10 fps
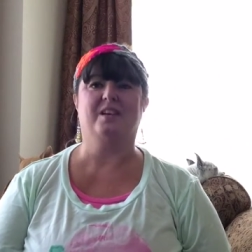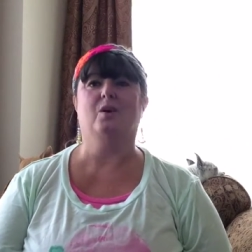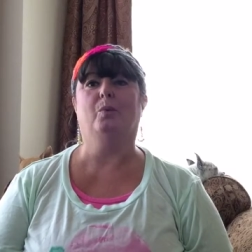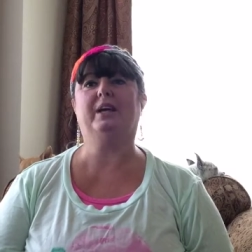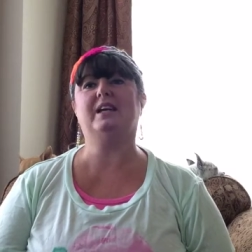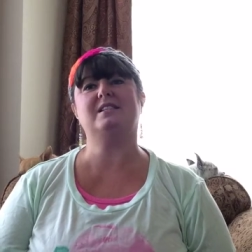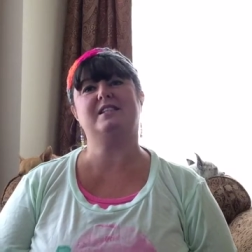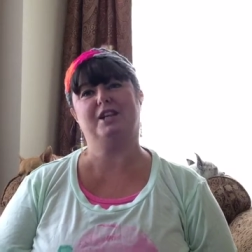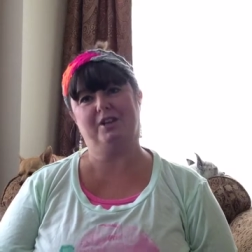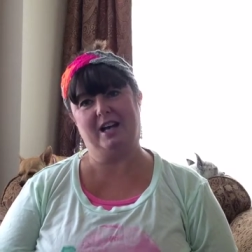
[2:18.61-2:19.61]
We get
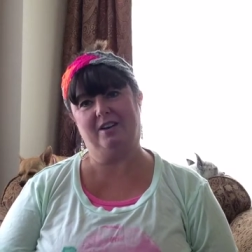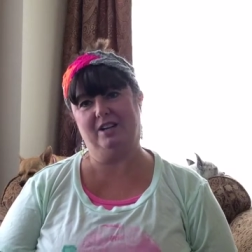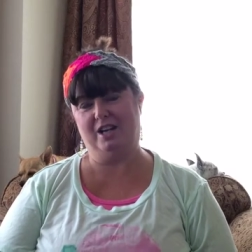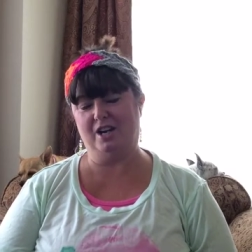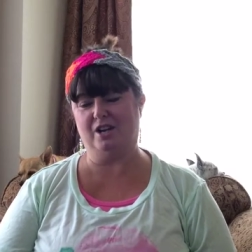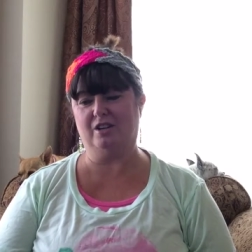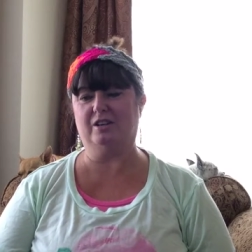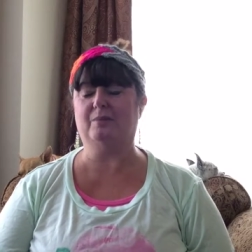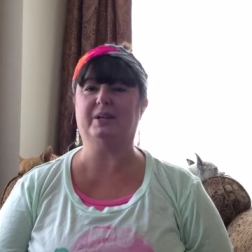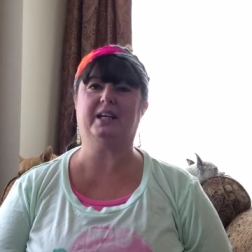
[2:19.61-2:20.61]
deer out here,
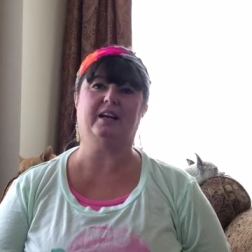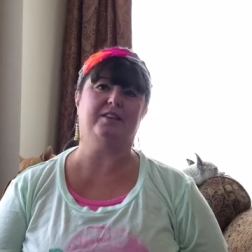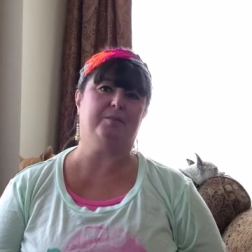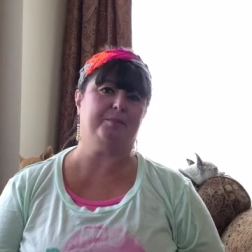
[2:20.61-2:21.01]
and we get other